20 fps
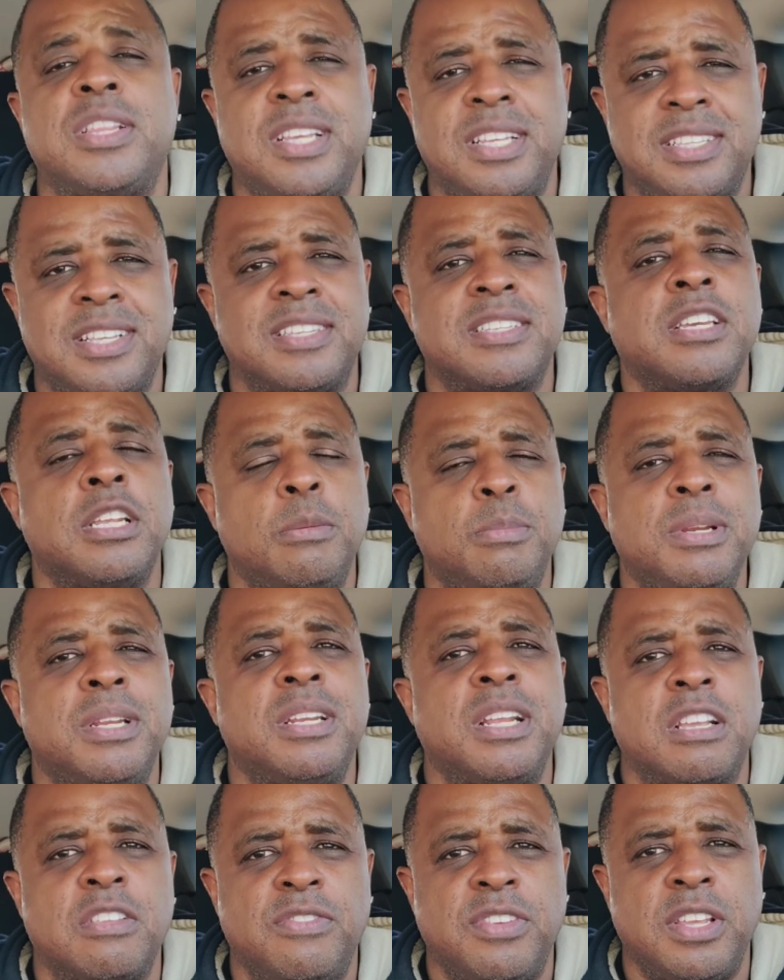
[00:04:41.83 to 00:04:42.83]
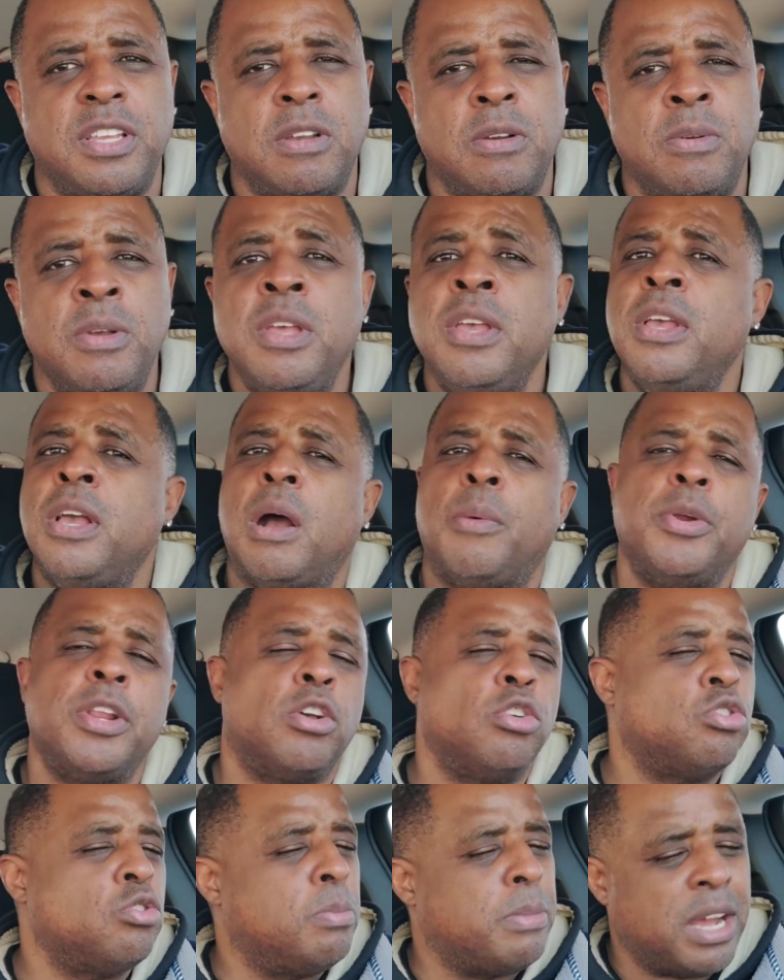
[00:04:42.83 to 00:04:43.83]
I think that's going to be the next video. I want
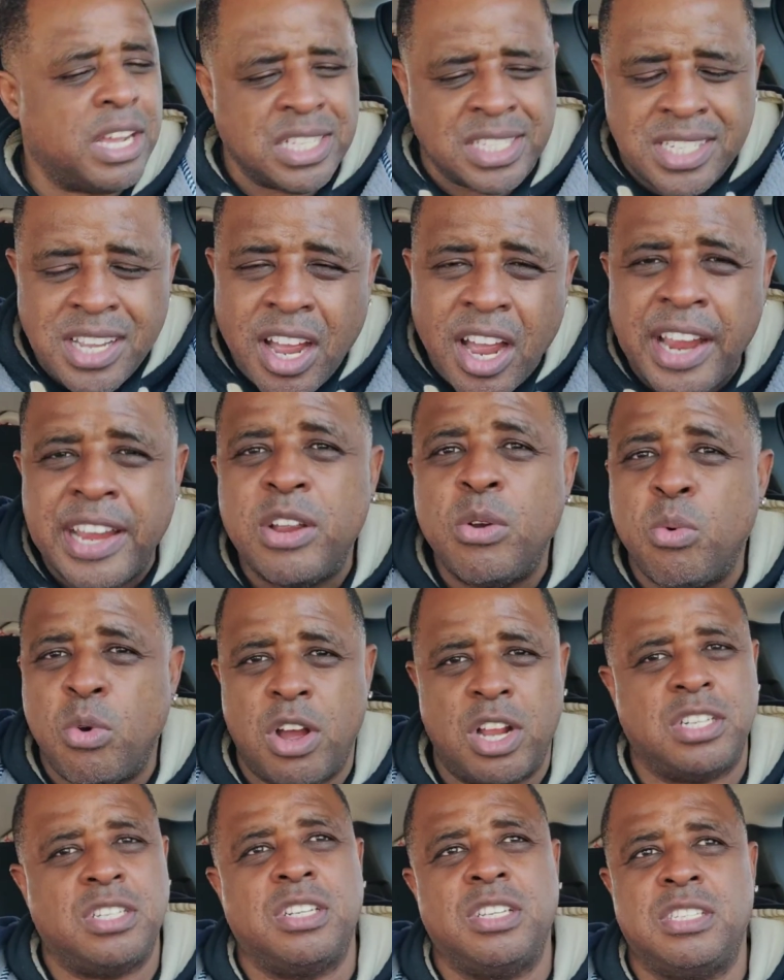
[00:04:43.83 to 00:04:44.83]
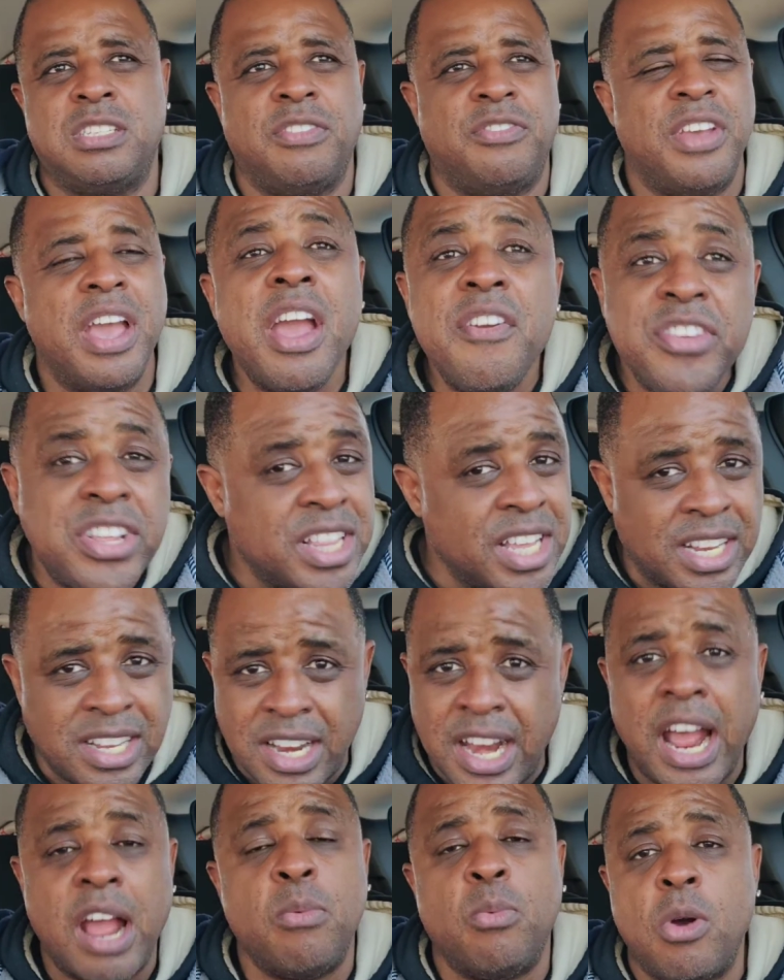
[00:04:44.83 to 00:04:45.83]
to go through my entire watch list of
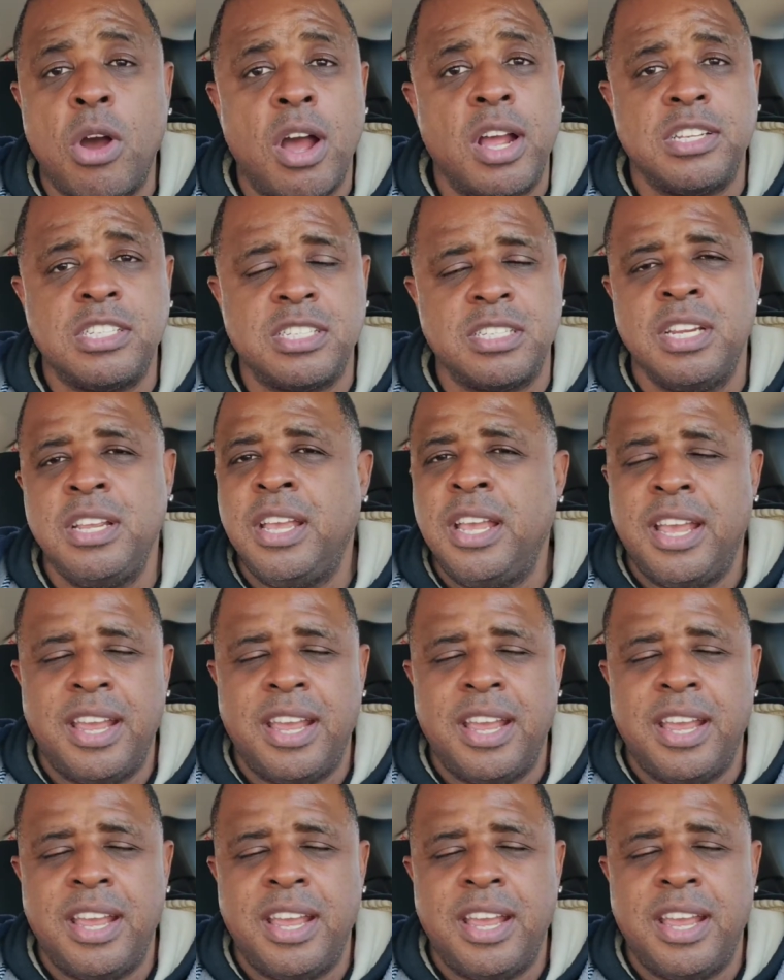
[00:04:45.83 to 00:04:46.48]
everything that I watch.